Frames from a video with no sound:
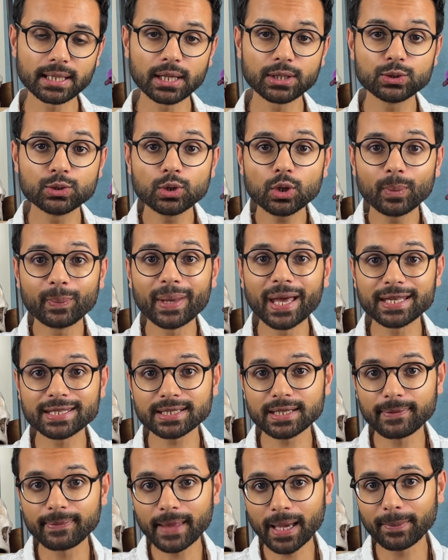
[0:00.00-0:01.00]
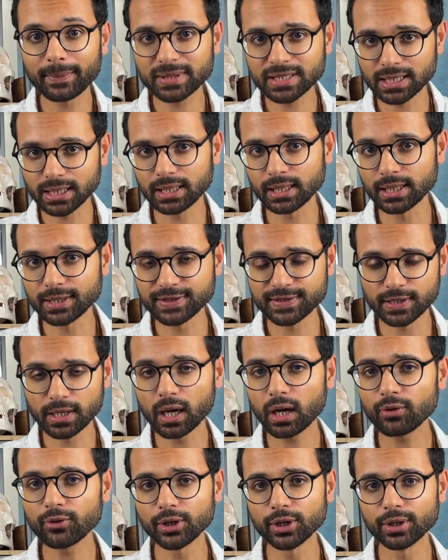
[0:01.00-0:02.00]
and do your best in that particular
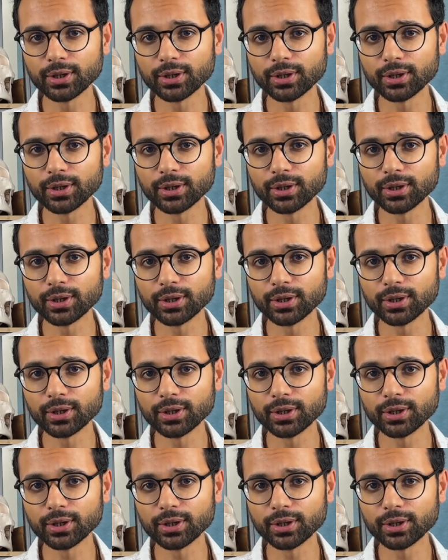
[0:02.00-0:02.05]
scenario.